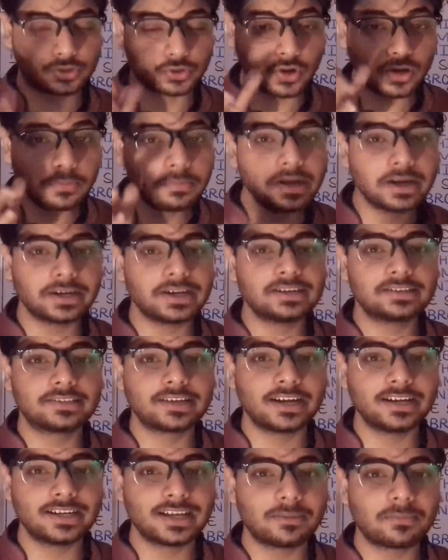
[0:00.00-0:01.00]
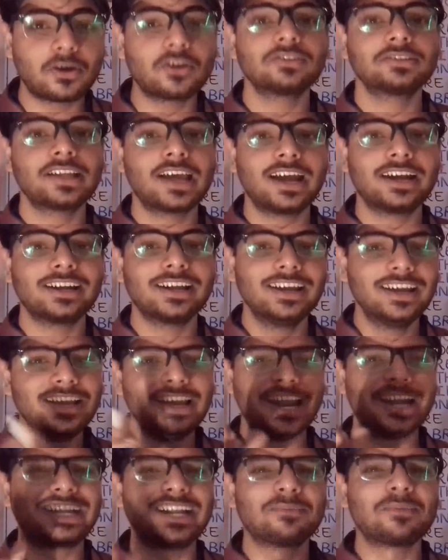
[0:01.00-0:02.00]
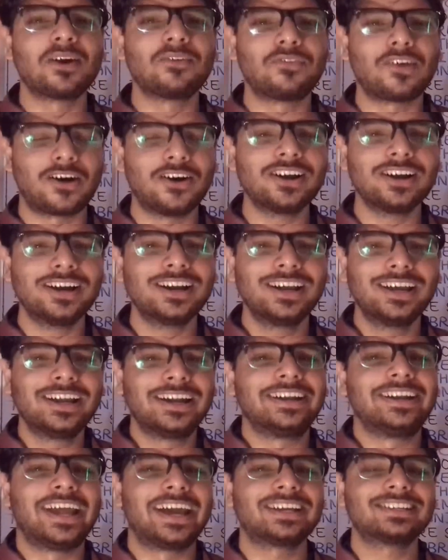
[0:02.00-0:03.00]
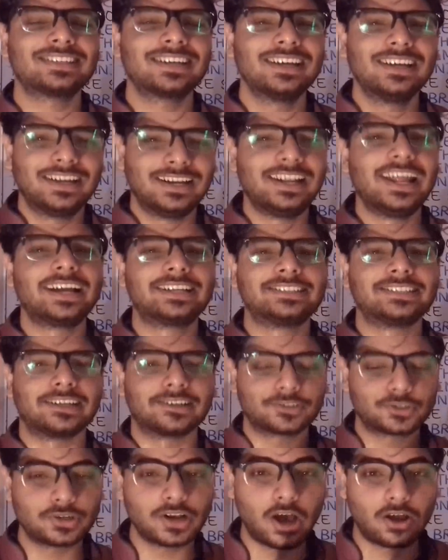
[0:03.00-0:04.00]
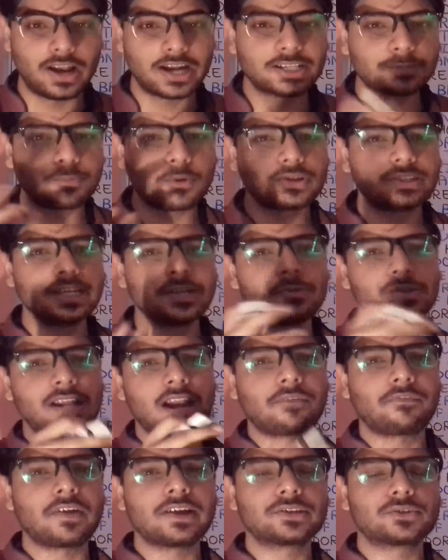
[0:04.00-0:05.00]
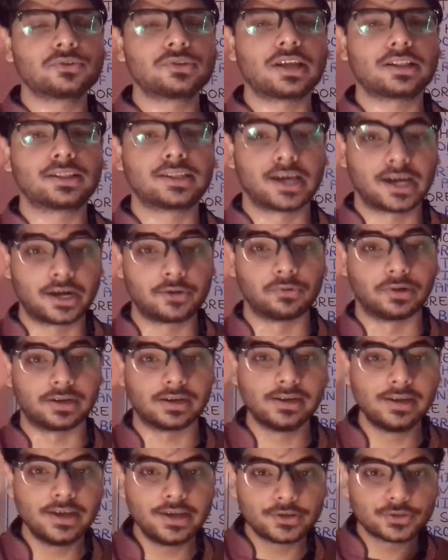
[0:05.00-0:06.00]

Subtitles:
So we'll be understanding about that in terms of our next lecture. So now let's proceed with reference to the third one.